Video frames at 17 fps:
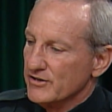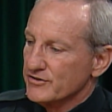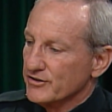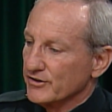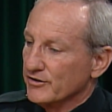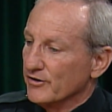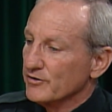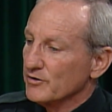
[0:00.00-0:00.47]

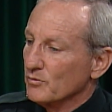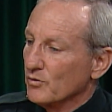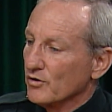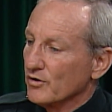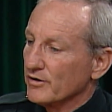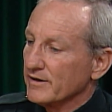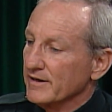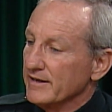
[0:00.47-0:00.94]
to go to
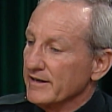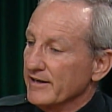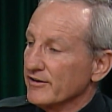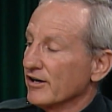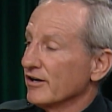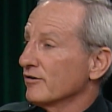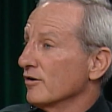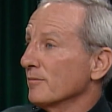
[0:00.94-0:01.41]
work in
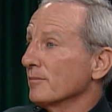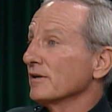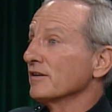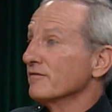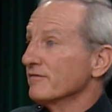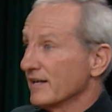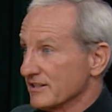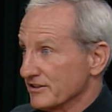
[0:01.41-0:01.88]
our criminal
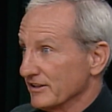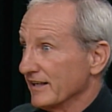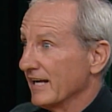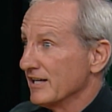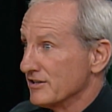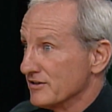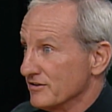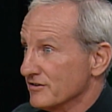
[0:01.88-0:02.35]

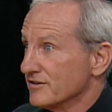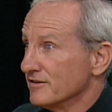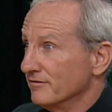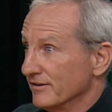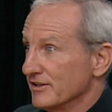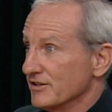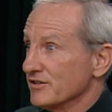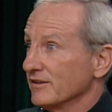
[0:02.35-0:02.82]
investigations
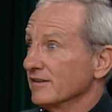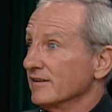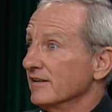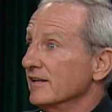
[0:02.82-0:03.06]
division,